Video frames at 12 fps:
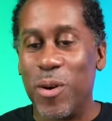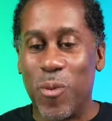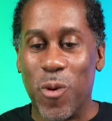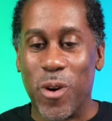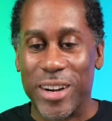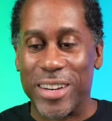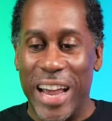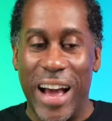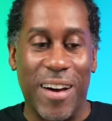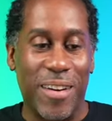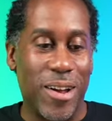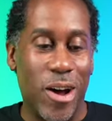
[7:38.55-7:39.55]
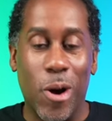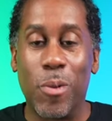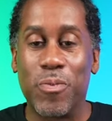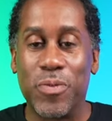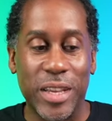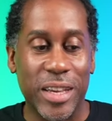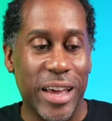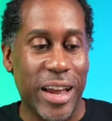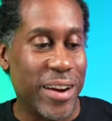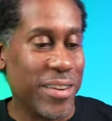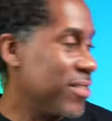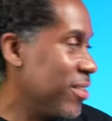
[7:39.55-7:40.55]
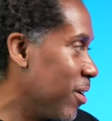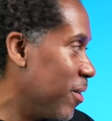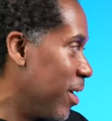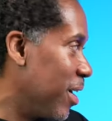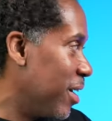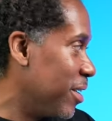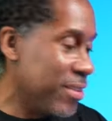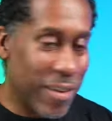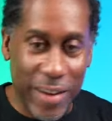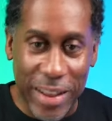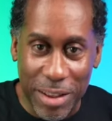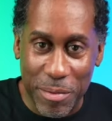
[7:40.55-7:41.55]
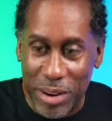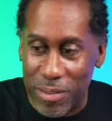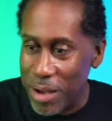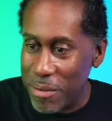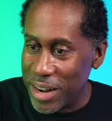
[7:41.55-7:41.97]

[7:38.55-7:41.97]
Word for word: worked out hopefully there. So uh, you know what? Let me grab.